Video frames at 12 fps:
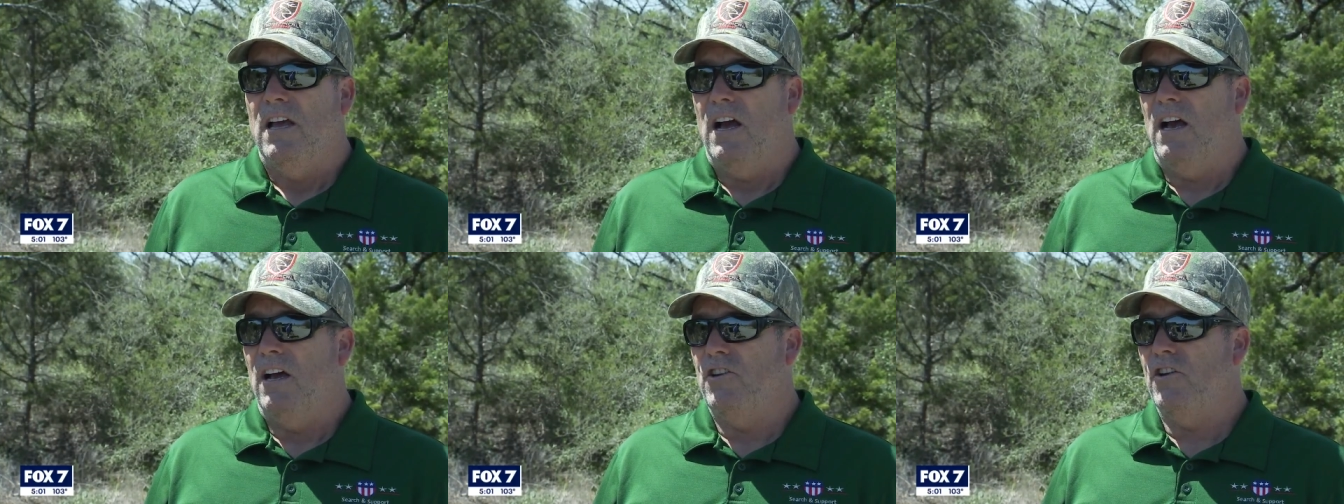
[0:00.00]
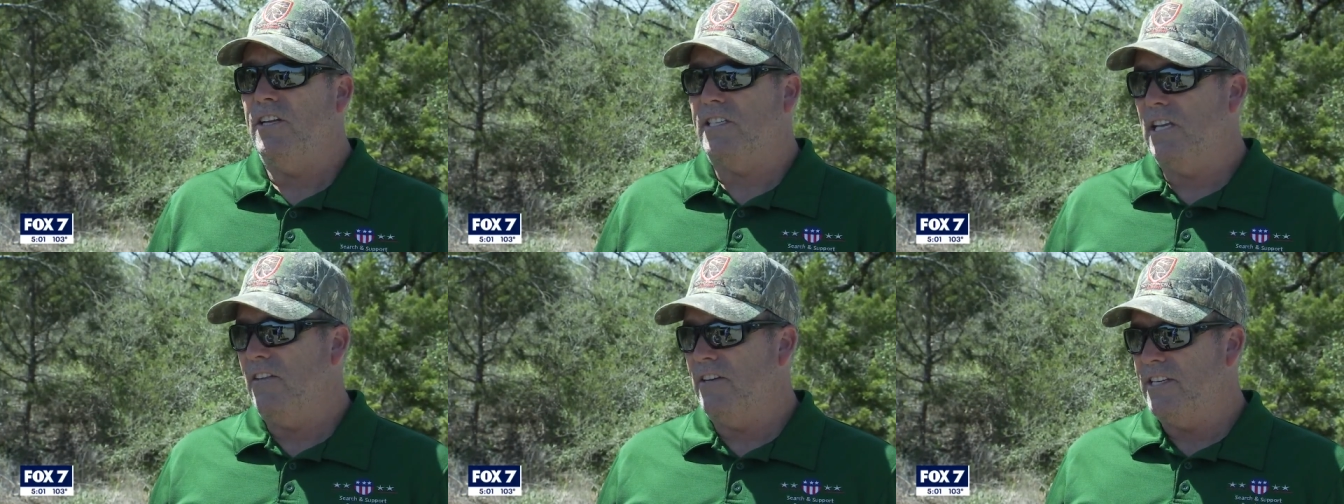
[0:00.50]
Uh, you could
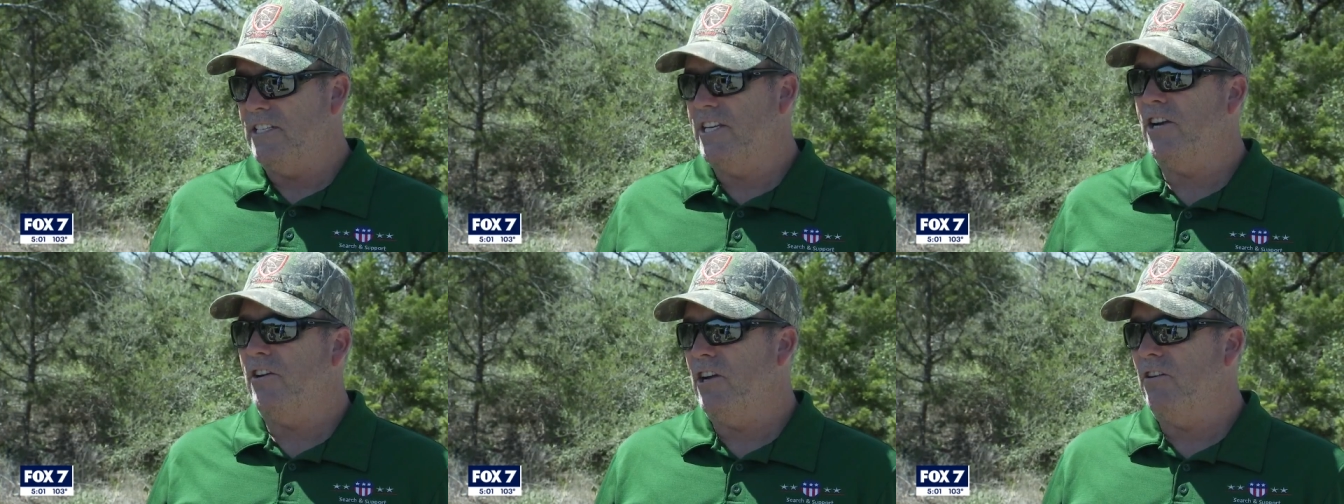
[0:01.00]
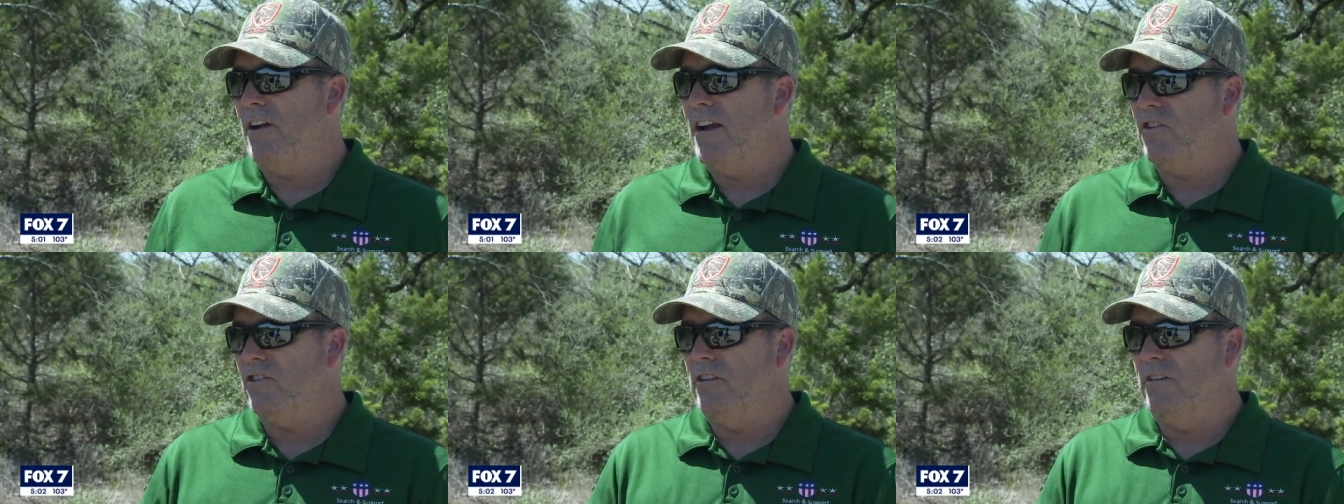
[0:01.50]
see the
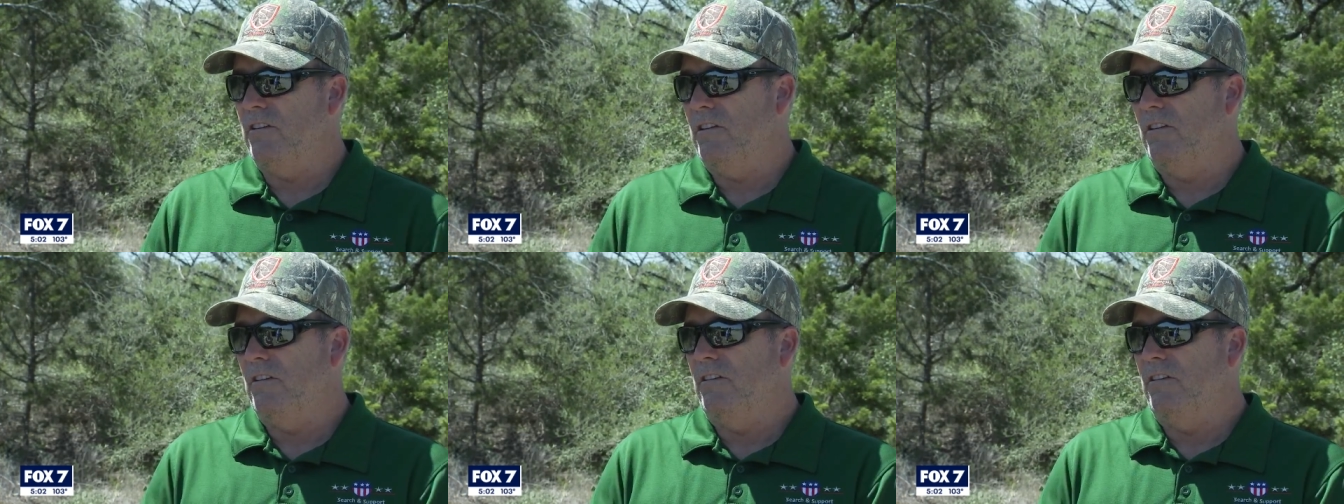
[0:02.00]
deterioration, the